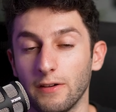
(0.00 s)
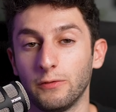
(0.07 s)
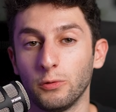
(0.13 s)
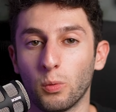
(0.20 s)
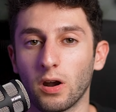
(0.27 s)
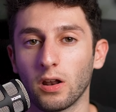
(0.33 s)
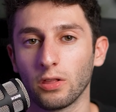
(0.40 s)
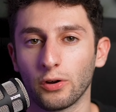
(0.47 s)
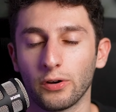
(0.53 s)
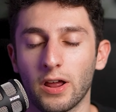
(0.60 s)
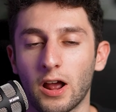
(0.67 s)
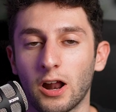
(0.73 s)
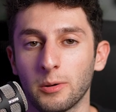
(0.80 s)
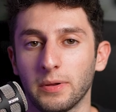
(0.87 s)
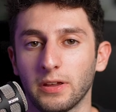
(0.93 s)
If you want to learn
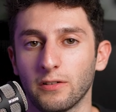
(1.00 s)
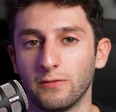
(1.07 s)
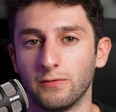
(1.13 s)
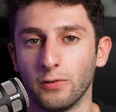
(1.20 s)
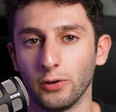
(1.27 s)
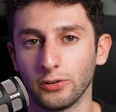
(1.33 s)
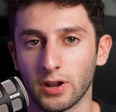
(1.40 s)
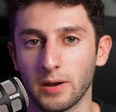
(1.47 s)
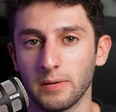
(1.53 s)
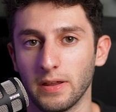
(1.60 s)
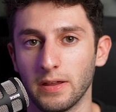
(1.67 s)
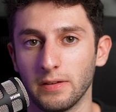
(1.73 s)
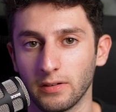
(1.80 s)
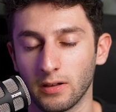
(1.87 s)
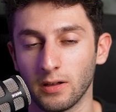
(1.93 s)
how to make a full-time
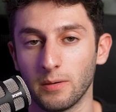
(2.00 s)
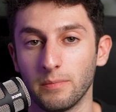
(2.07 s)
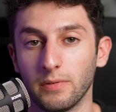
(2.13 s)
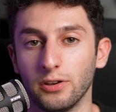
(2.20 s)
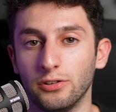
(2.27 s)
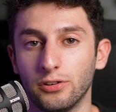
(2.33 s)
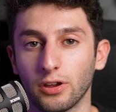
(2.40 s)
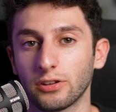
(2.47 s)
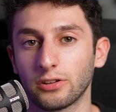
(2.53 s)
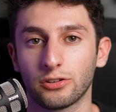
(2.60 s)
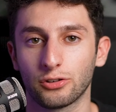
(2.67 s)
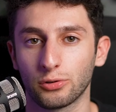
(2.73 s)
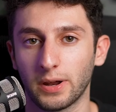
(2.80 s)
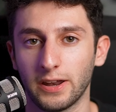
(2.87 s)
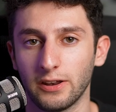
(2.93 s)
income just
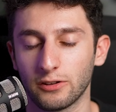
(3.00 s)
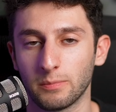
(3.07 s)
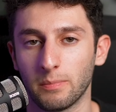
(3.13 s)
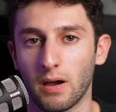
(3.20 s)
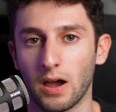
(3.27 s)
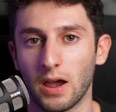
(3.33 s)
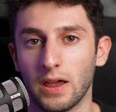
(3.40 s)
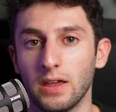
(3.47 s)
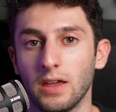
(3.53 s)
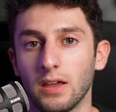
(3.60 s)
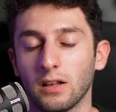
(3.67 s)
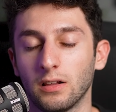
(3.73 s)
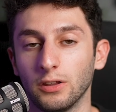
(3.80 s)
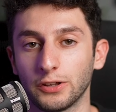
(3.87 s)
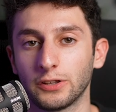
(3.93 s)
trading SPY,
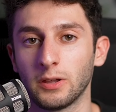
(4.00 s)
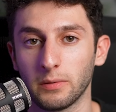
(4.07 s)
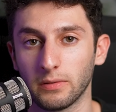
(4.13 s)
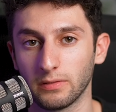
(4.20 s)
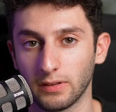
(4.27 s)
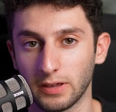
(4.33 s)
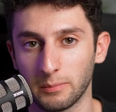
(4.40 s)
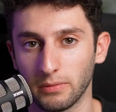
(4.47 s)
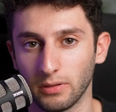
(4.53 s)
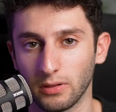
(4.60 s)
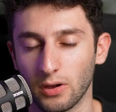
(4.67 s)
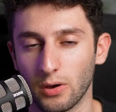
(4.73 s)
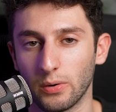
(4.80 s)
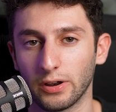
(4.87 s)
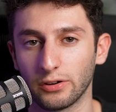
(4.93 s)
click the link
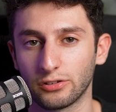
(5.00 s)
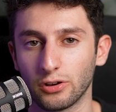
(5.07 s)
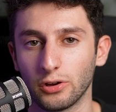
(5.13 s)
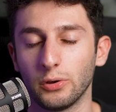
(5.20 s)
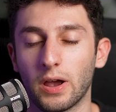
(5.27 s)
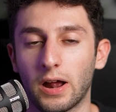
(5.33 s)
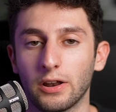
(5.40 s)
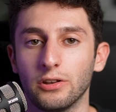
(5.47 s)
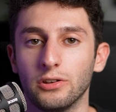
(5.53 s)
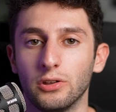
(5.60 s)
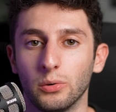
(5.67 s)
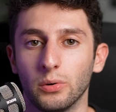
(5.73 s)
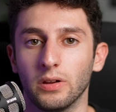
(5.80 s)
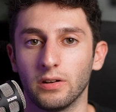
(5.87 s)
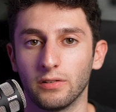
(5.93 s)
below and I'll show you how to
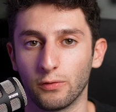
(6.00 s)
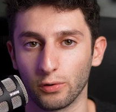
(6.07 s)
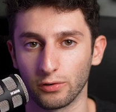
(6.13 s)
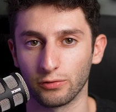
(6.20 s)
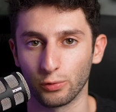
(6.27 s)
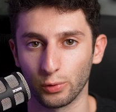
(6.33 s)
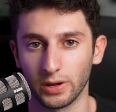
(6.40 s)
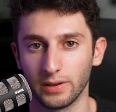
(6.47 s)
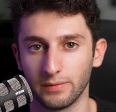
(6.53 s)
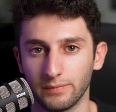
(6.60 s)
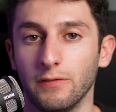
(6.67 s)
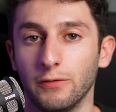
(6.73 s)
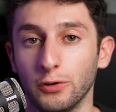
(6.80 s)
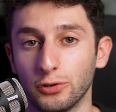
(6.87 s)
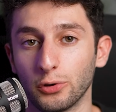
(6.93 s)
do it for free.
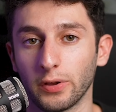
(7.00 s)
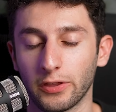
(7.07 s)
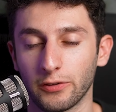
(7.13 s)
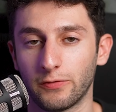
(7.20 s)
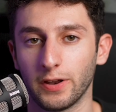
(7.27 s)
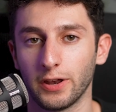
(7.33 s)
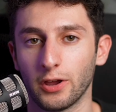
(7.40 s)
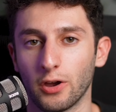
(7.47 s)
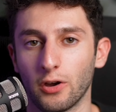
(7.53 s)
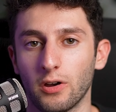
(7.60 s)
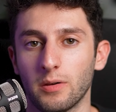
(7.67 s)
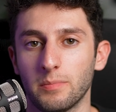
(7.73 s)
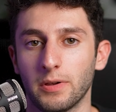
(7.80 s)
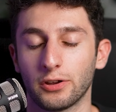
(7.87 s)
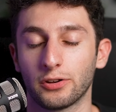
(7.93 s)
If you enjoyed this video,
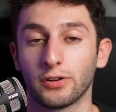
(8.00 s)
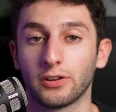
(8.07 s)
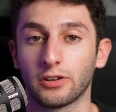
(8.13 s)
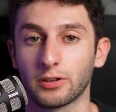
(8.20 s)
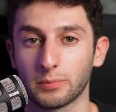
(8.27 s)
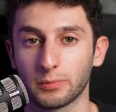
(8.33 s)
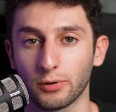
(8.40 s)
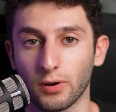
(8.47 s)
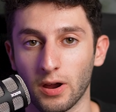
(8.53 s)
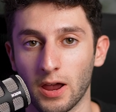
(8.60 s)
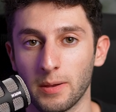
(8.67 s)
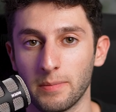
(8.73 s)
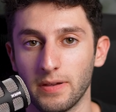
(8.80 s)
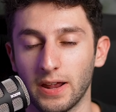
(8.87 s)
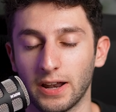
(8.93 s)
make sure to
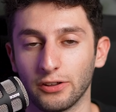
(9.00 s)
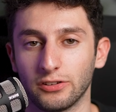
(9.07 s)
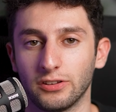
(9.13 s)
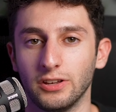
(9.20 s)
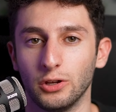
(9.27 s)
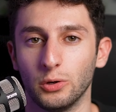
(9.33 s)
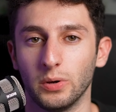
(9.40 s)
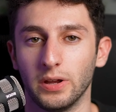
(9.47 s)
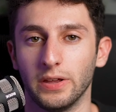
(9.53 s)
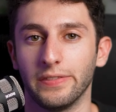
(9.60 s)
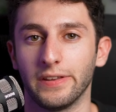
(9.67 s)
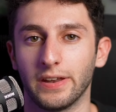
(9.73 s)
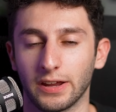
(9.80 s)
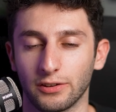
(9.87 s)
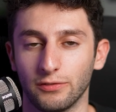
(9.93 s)
subscribe and I'll see you in
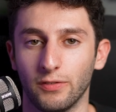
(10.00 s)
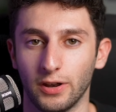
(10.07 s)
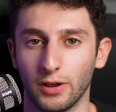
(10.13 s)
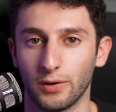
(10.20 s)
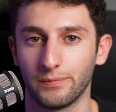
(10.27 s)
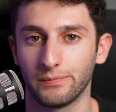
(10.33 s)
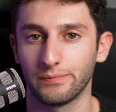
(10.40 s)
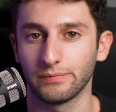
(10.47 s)
the next video.